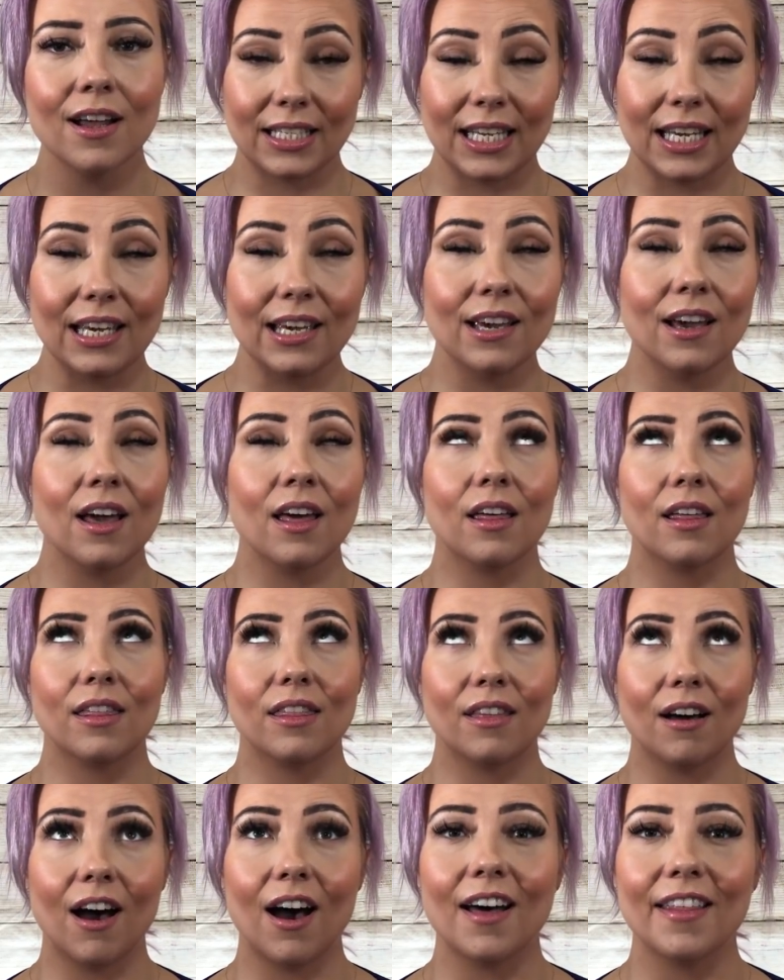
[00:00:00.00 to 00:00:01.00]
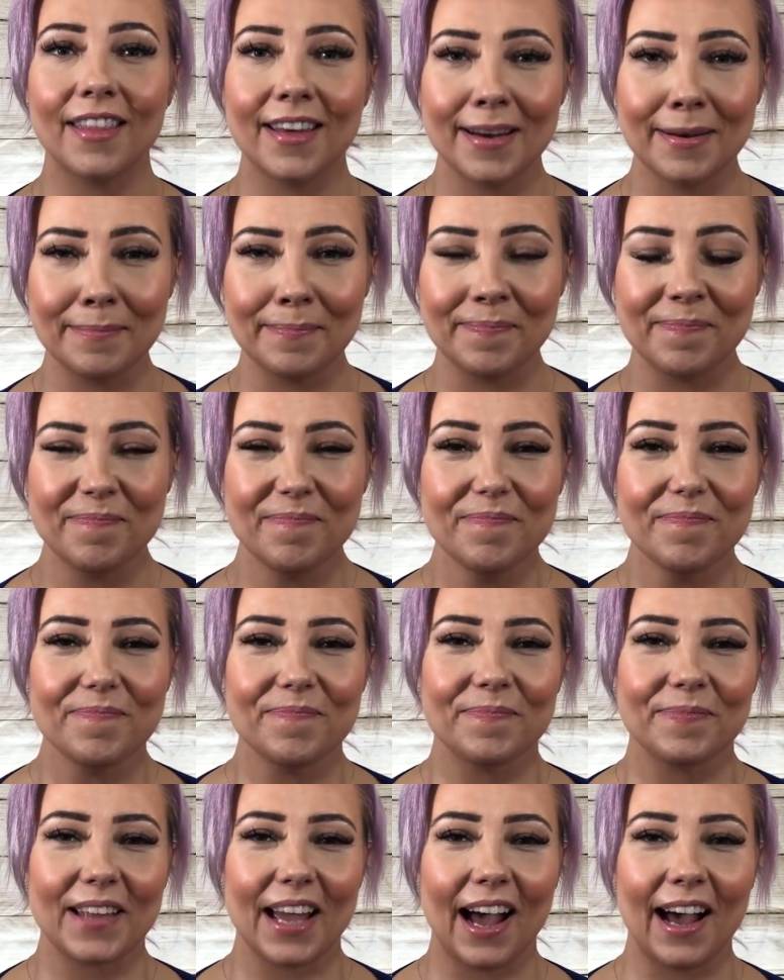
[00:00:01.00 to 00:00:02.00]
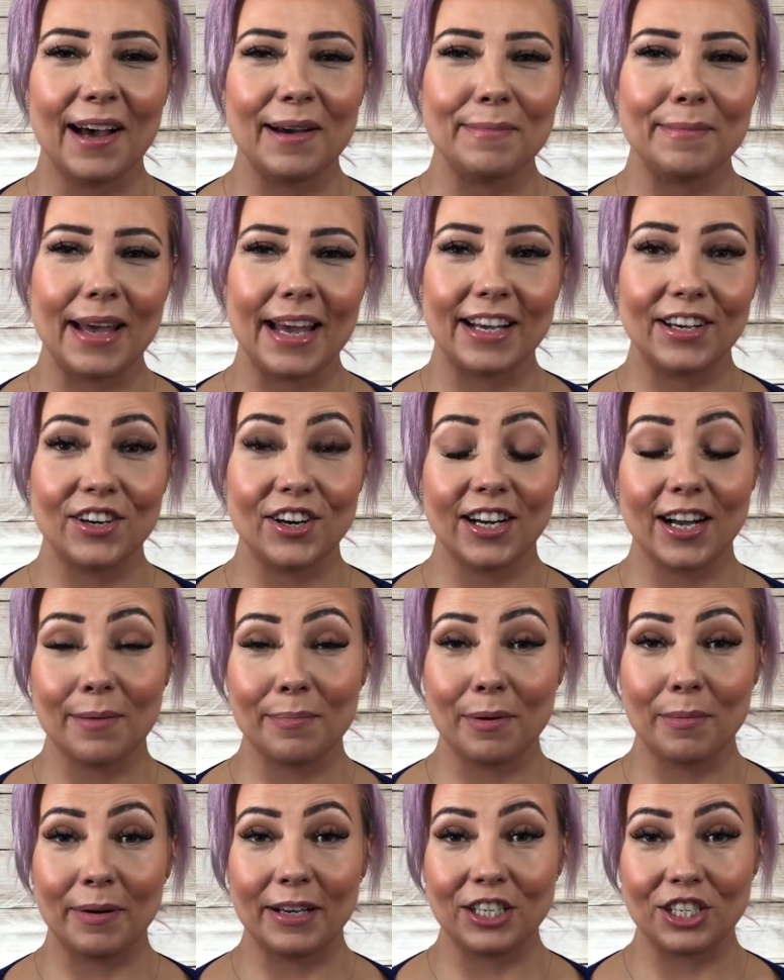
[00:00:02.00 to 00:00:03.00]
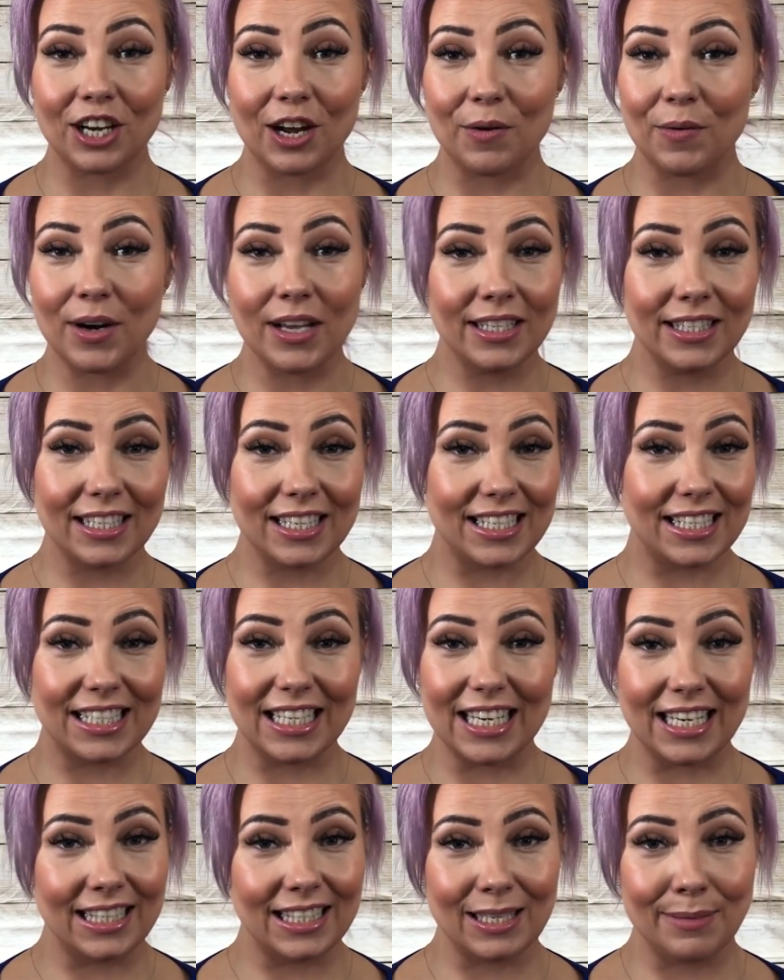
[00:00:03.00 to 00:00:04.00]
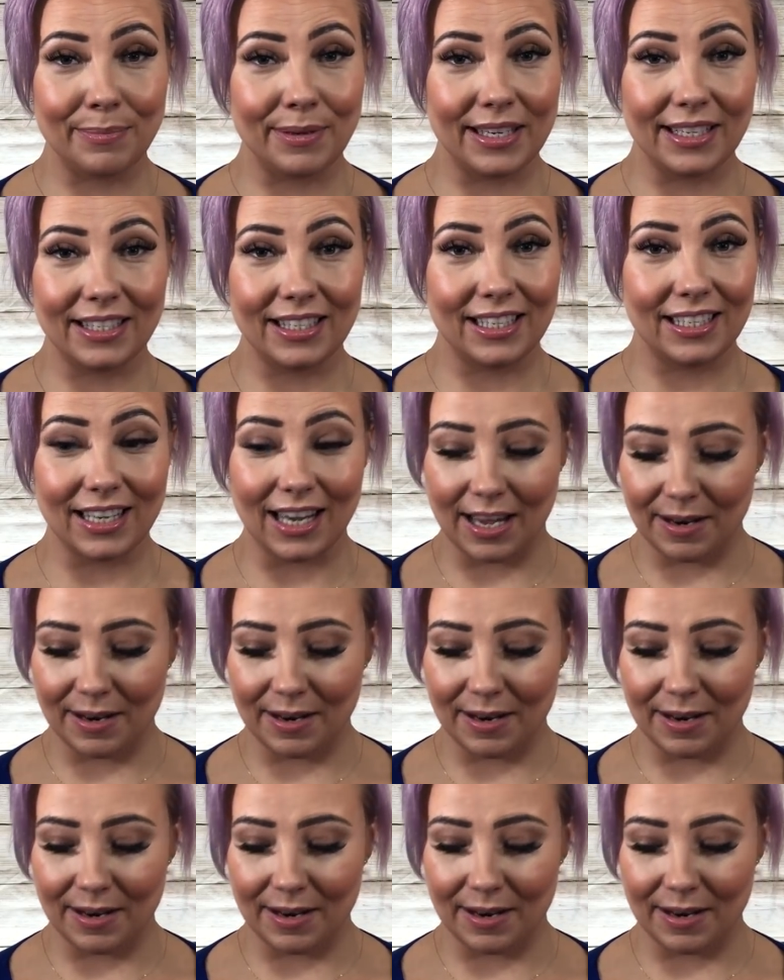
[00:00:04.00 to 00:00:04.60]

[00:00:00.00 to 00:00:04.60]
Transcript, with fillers: De-thaw them um, and cook up a bunch at once. It's easy peasy